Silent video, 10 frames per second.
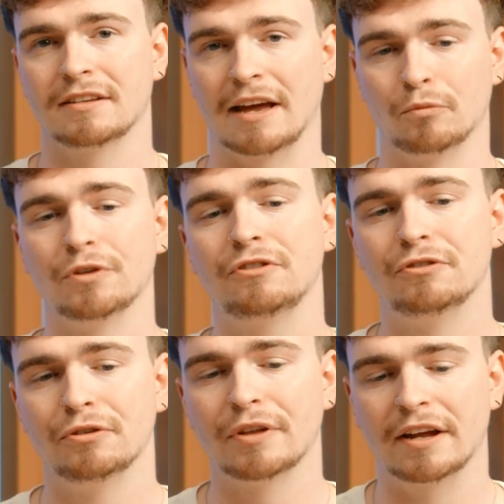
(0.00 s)
And once
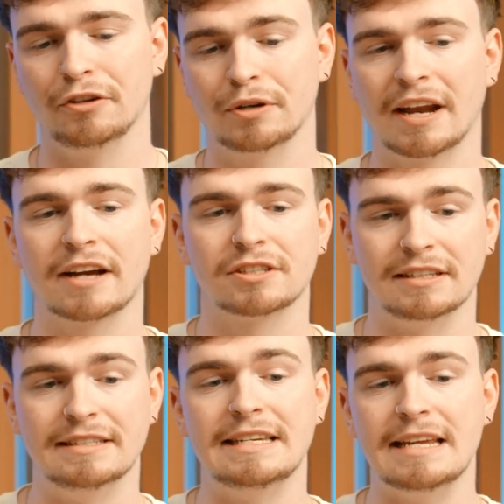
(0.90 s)
you do that, you can
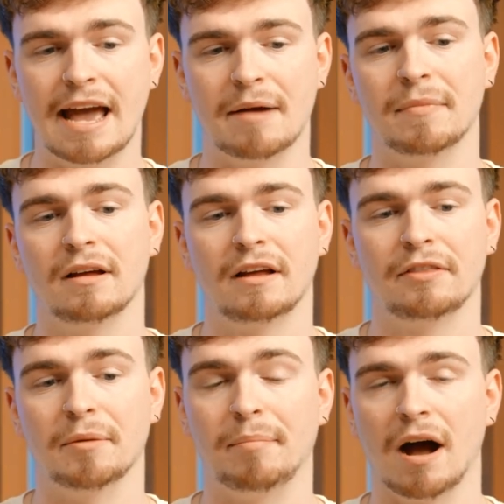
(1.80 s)
actually DM
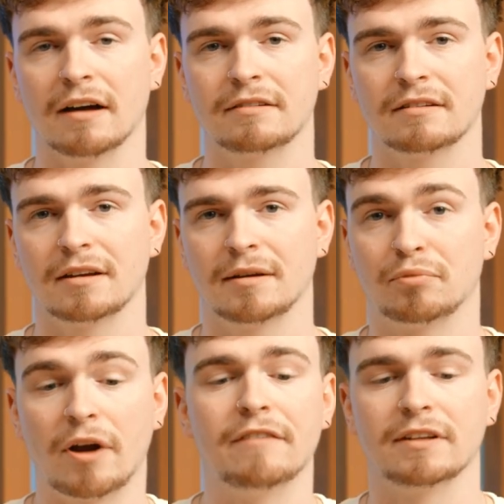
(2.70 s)
the bot
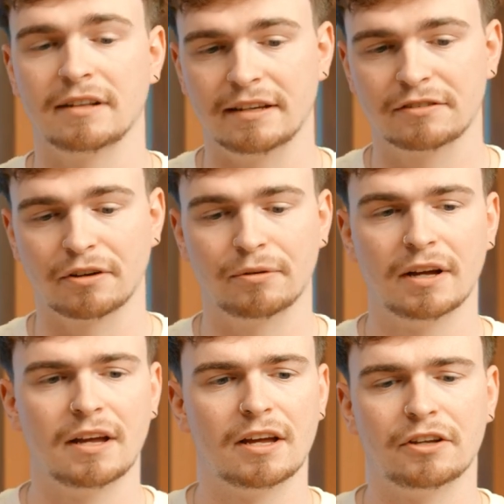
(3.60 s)
privately, so
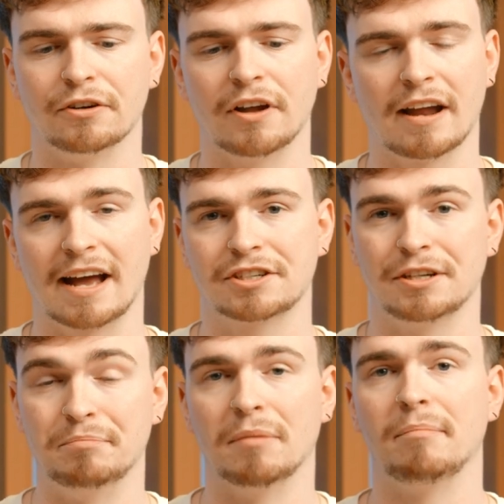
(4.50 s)
you're not
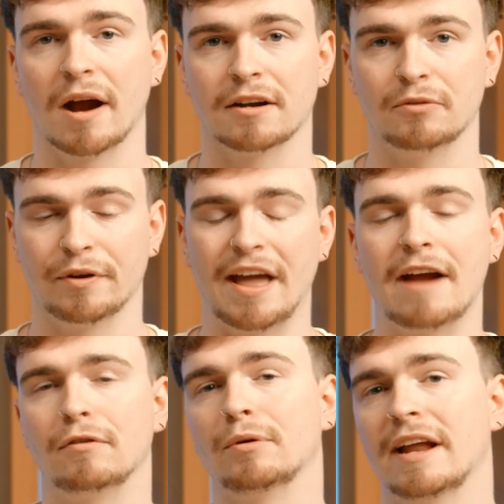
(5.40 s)
actually bombarded with
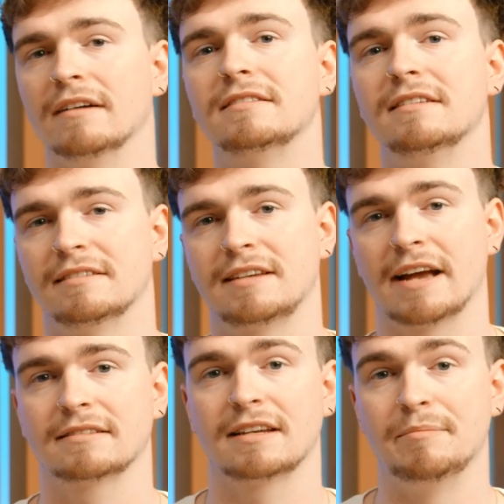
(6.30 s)
everyone else's
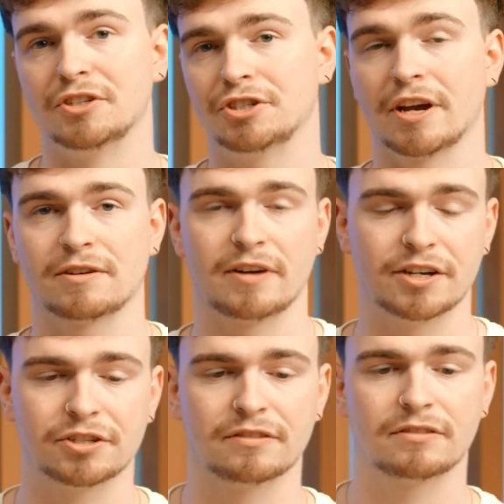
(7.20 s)
text-to-image
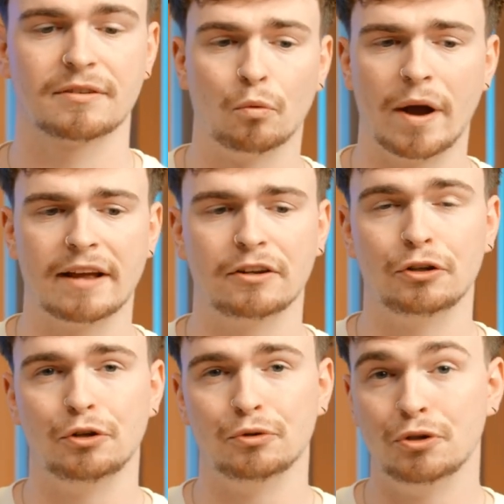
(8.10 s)
generations. When
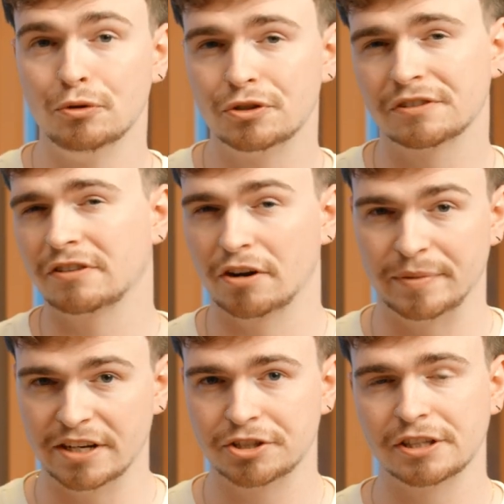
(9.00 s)
you do just sign up
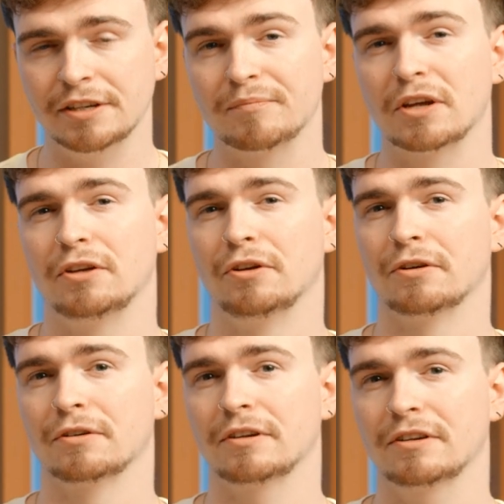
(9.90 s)
initially,
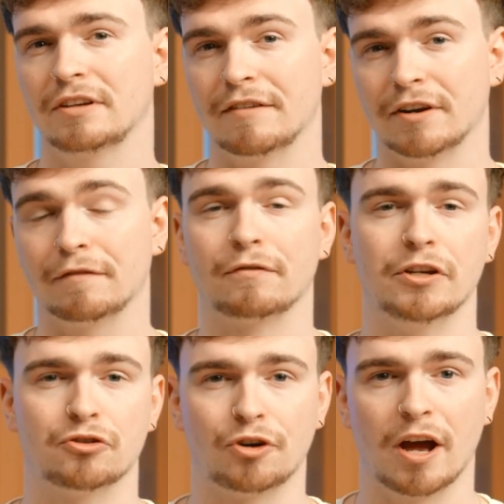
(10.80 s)
you're given a
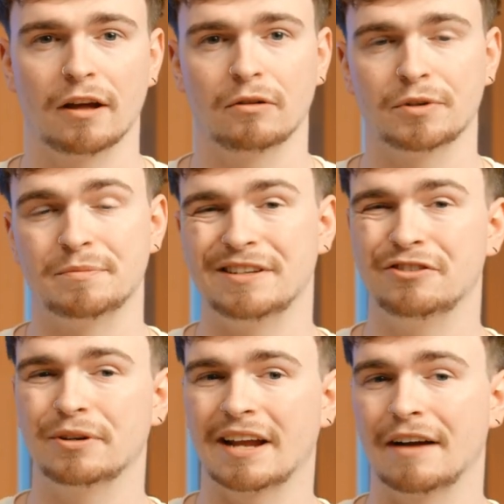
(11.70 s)
free trial, which means
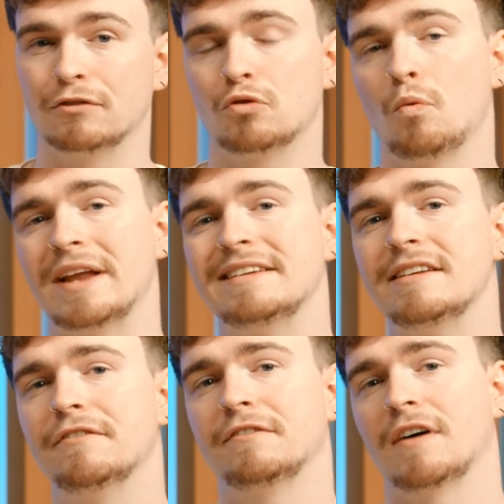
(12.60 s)
you can have
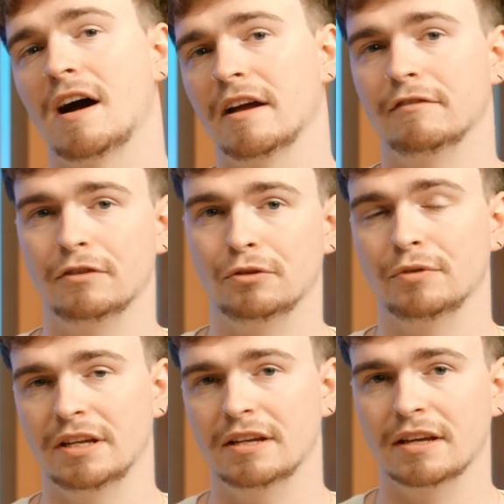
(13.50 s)
25
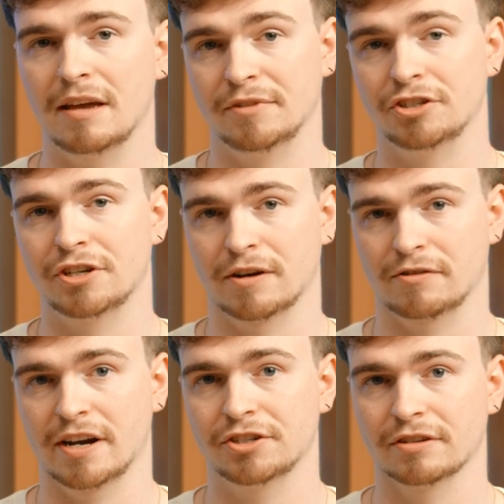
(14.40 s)
unique image
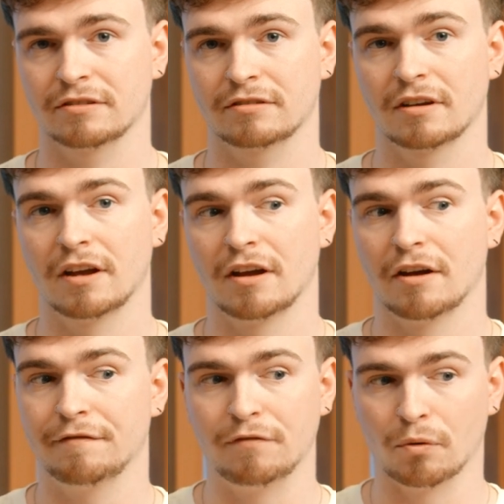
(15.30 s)
generations
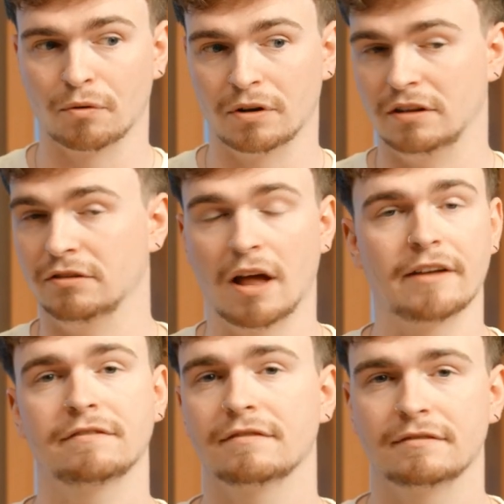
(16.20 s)
for
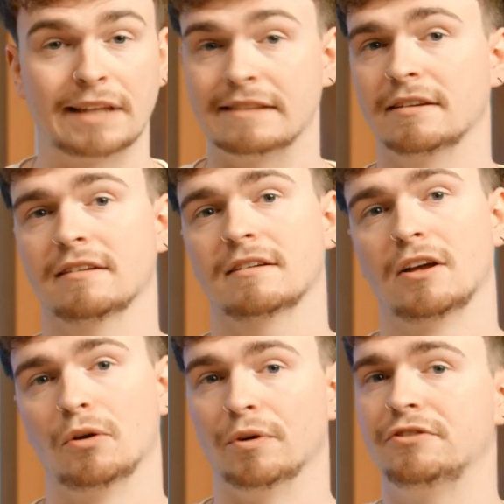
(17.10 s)
life. That's it.
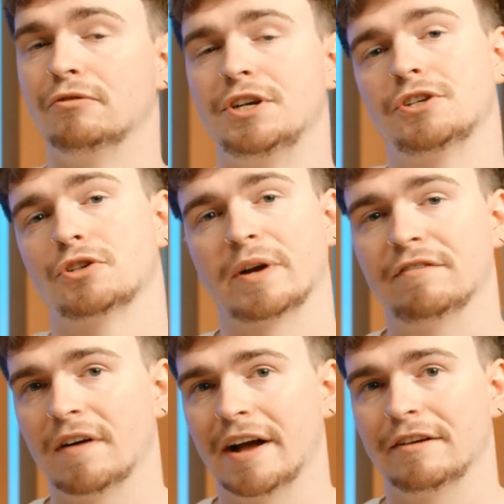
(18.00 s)
Once you reach your
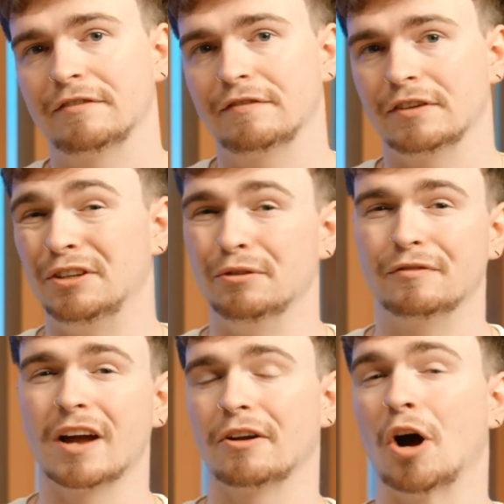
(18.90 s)
25,
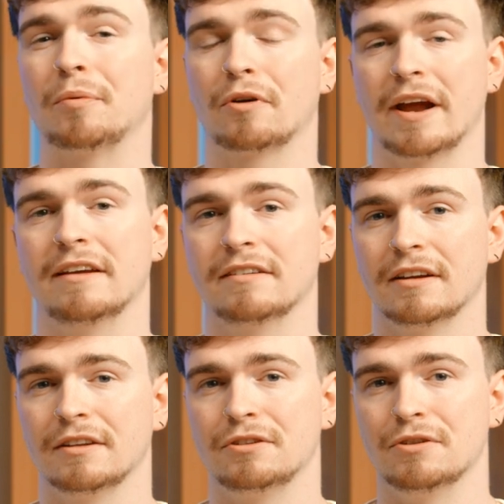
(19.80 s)
you've got to upgrade
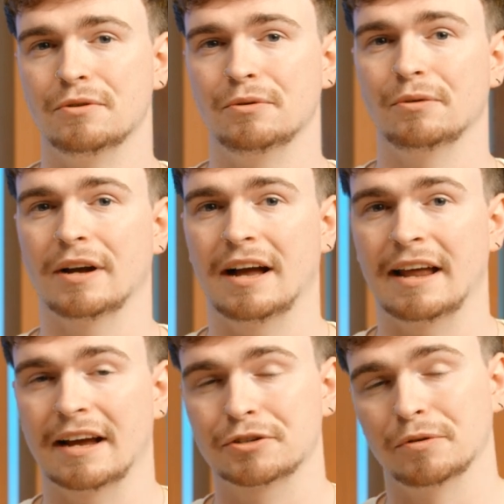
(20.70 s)
to
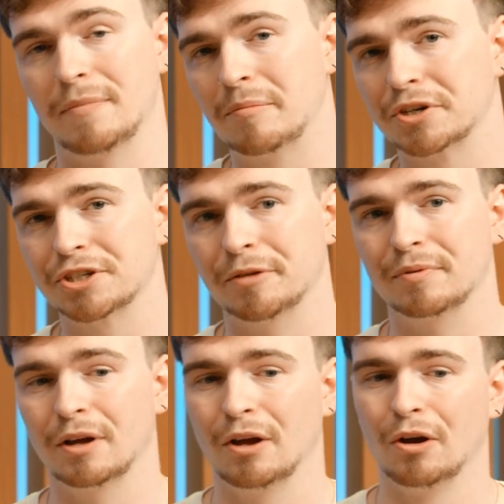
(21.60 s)
actual
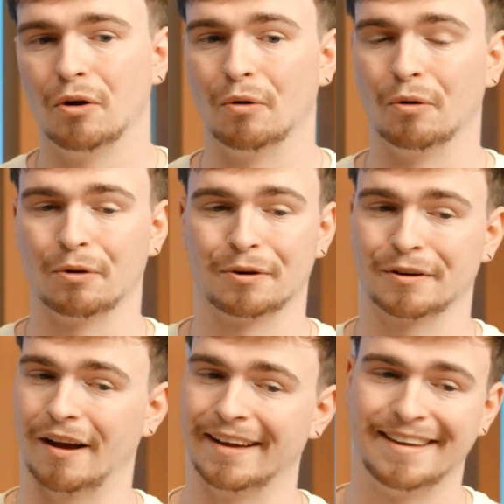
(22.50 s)
membership,
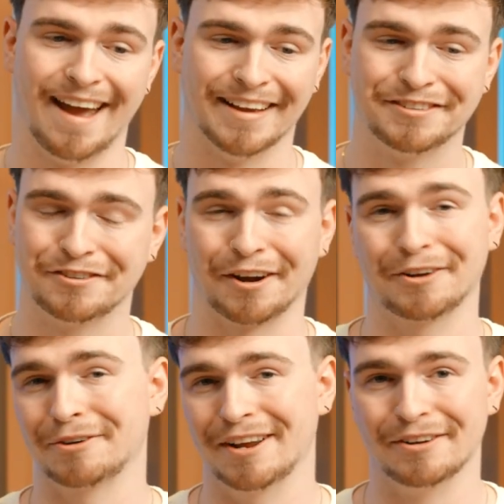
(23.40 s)
or I guess try
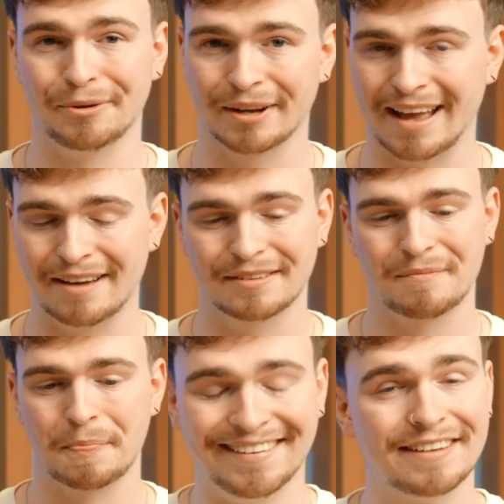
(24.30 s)
create a new account.
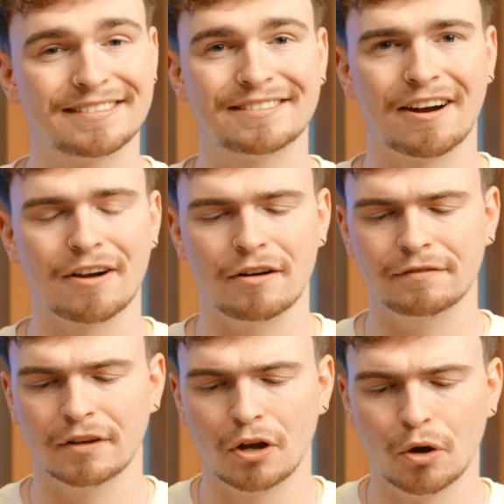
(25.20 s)
Let's start
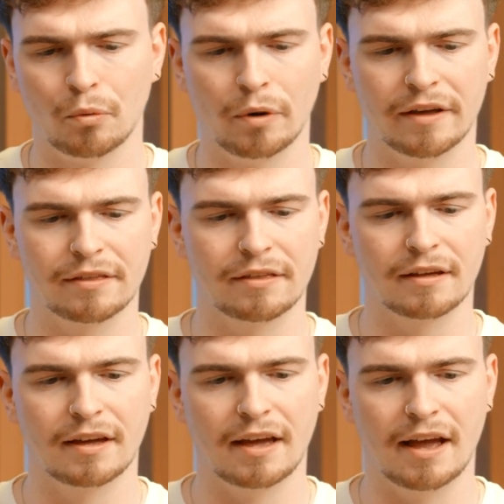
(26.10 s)
off with
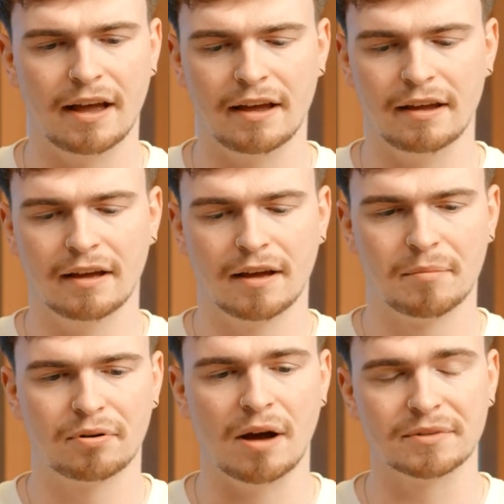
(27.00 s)
a
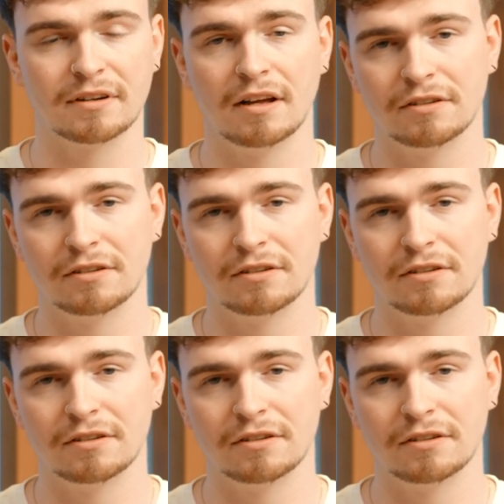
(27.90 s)
prompt.